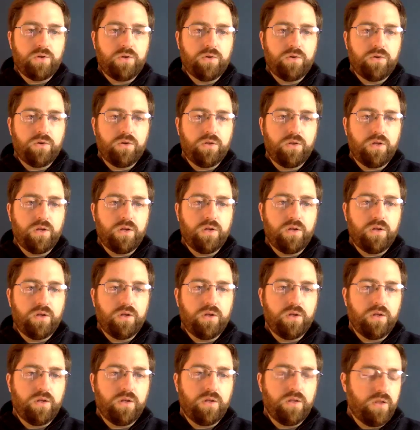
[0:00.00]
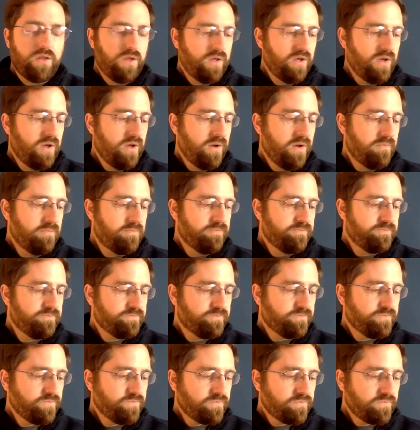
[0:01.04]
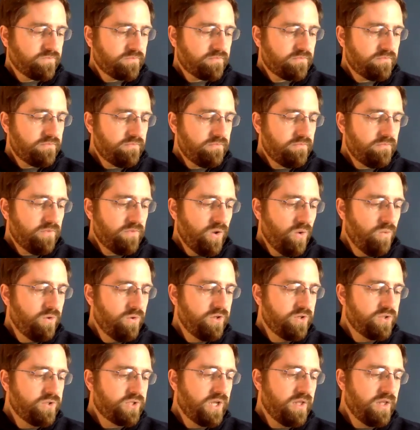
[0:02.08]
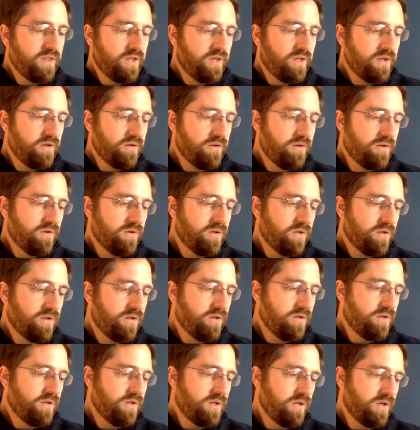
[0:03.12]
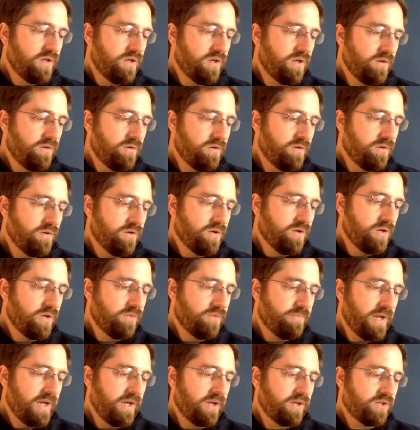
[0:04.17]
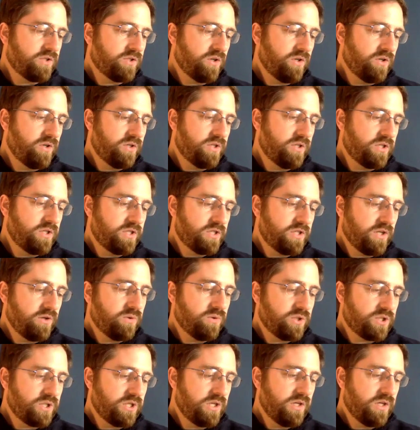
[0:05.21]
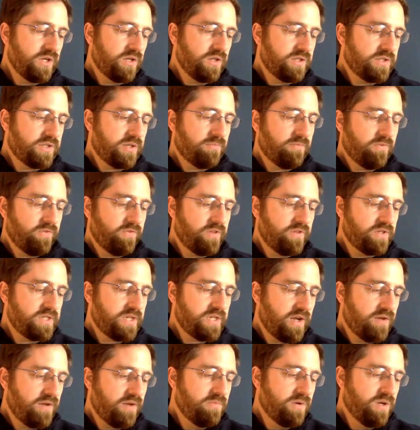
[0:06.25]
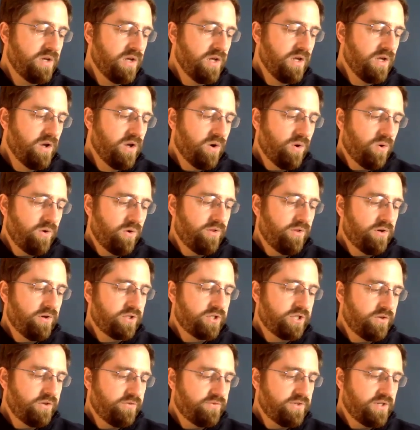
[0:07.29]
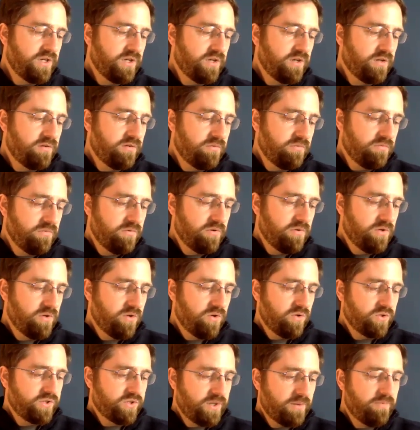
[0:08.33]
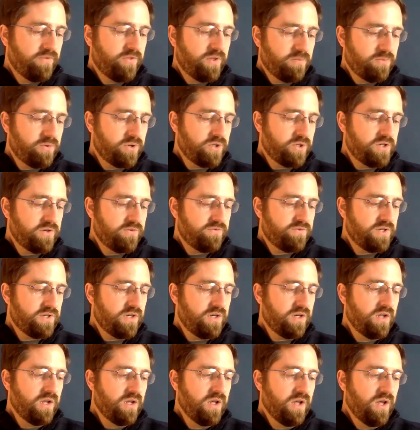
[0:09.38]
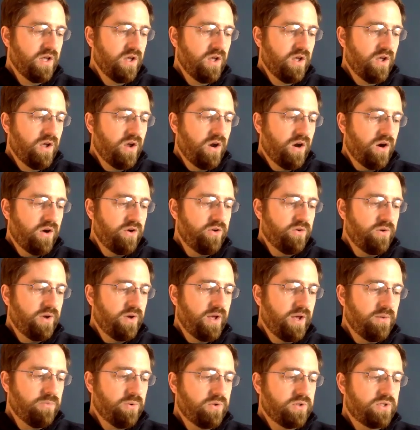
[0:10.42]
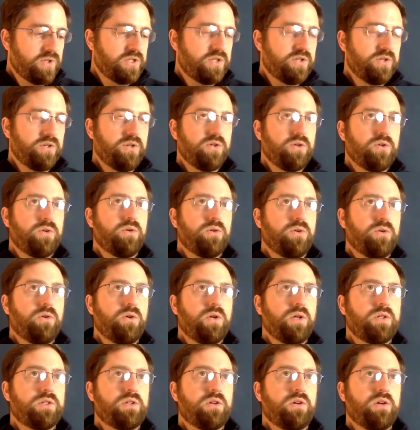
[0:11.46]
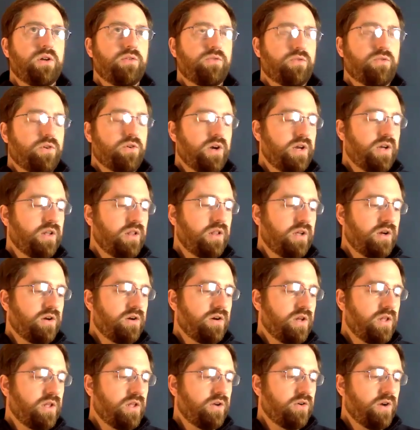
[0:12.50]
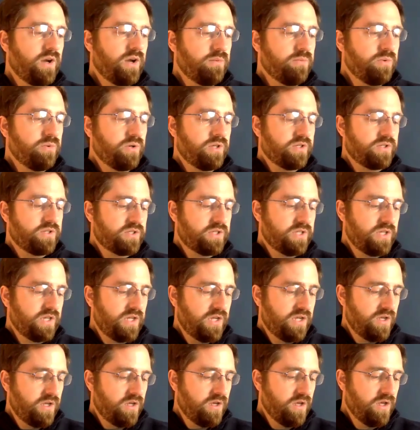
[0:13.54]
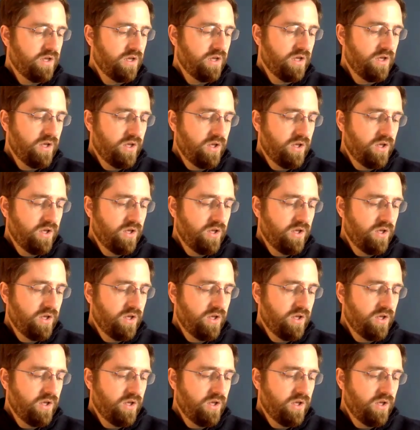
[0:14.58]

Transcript: So the when you say the banks are distinguishing at least some of the time, or they're shifting, some of them are shifting, are you able to, is there enough granularity that you're able to see